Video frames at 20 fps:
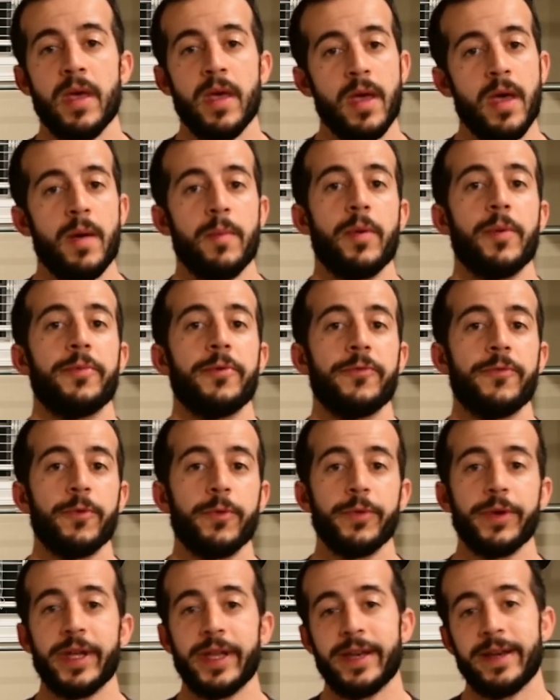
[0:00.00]
But before
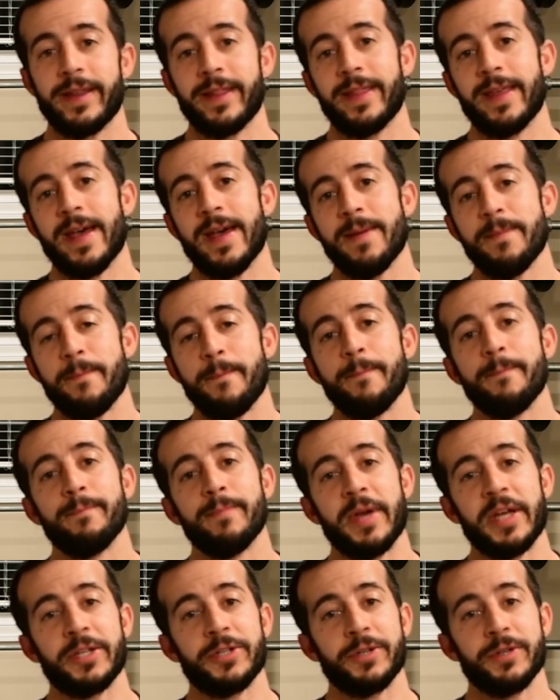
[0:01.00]
we get into that,
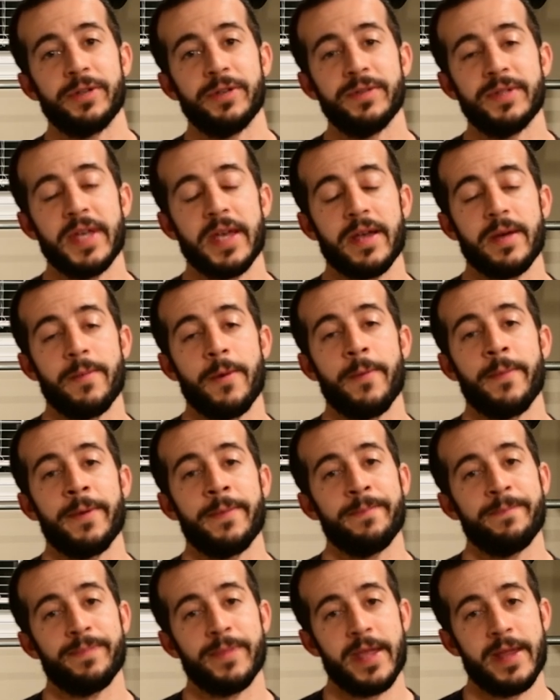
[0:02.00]
make sure you take a
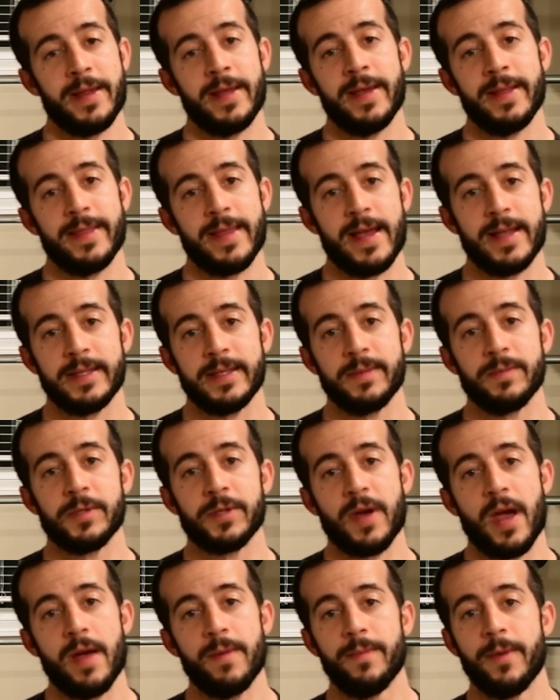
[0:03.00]
moment and hit that
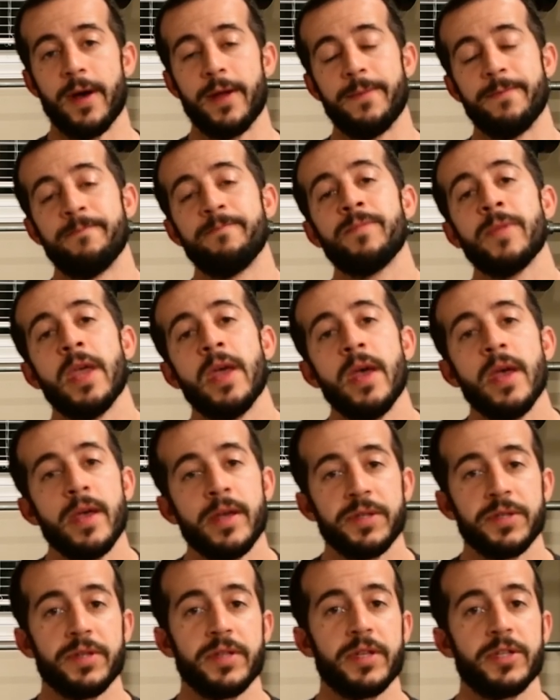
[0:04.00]
subscribe button
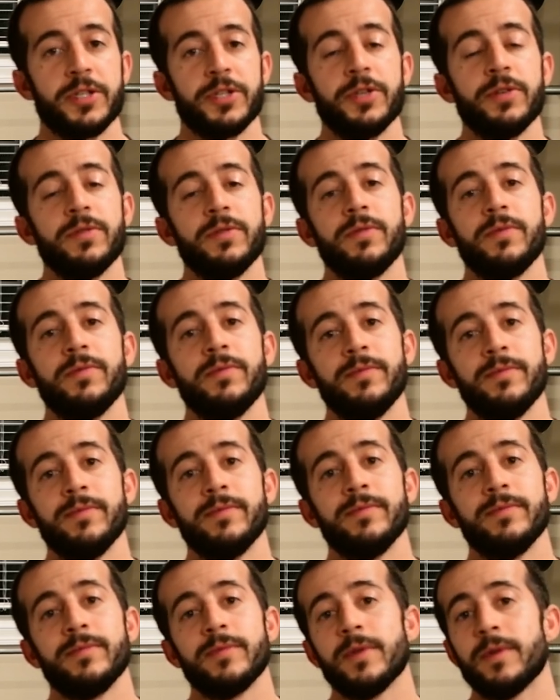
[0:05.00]
so that you
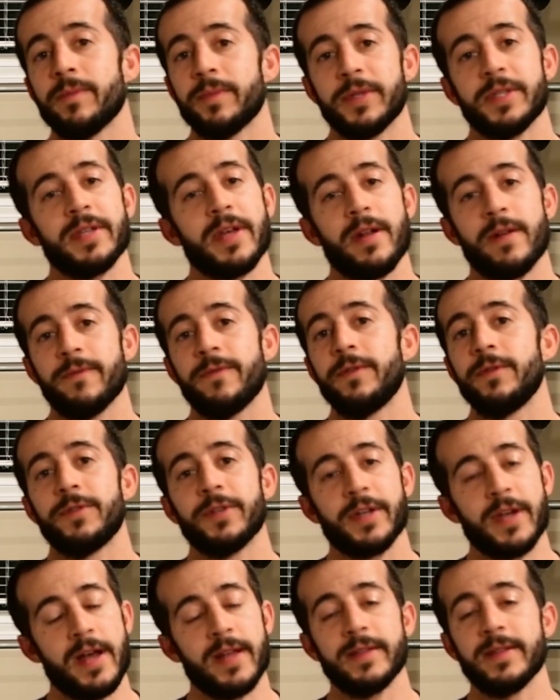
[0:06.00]
don't miss out on
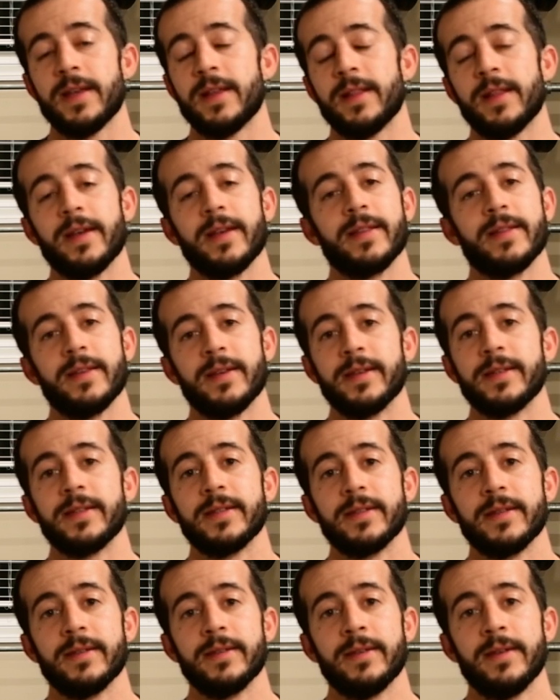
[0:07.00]
future content like
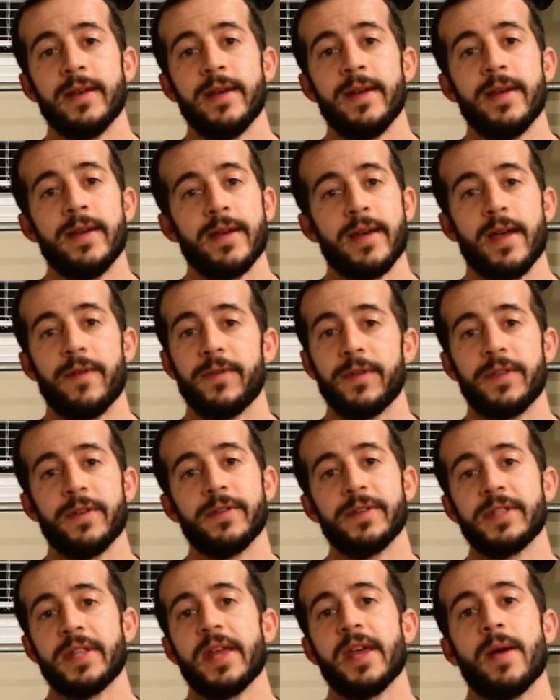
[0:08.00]
this. Every
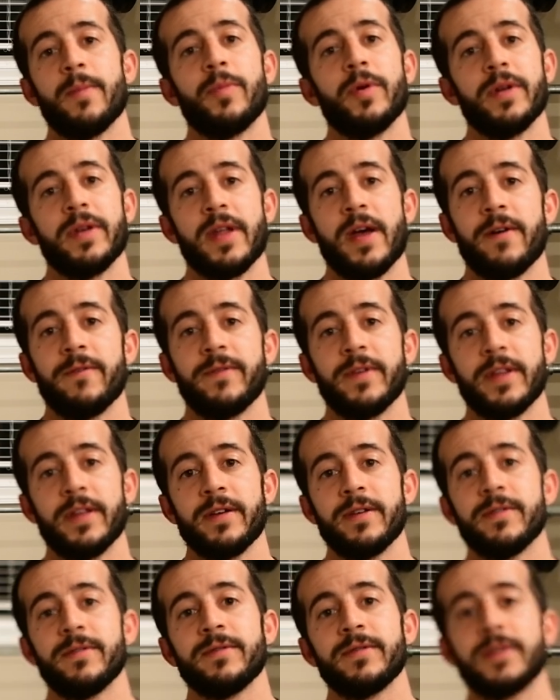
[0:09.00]
Thursday, I'm putting out
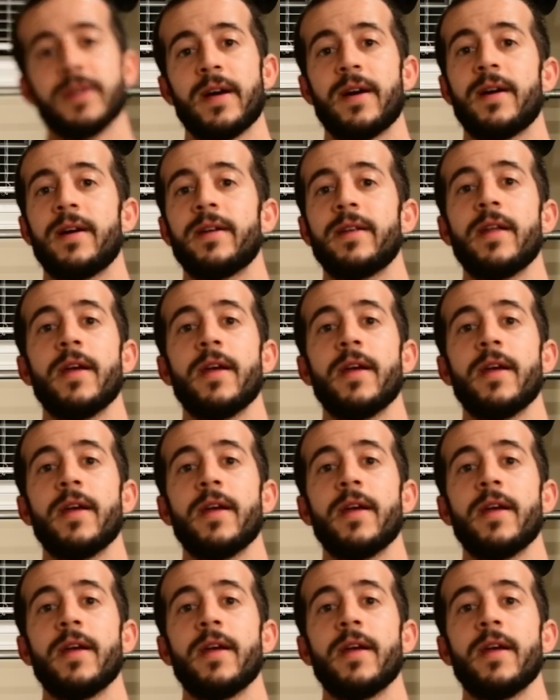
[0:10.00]
videos on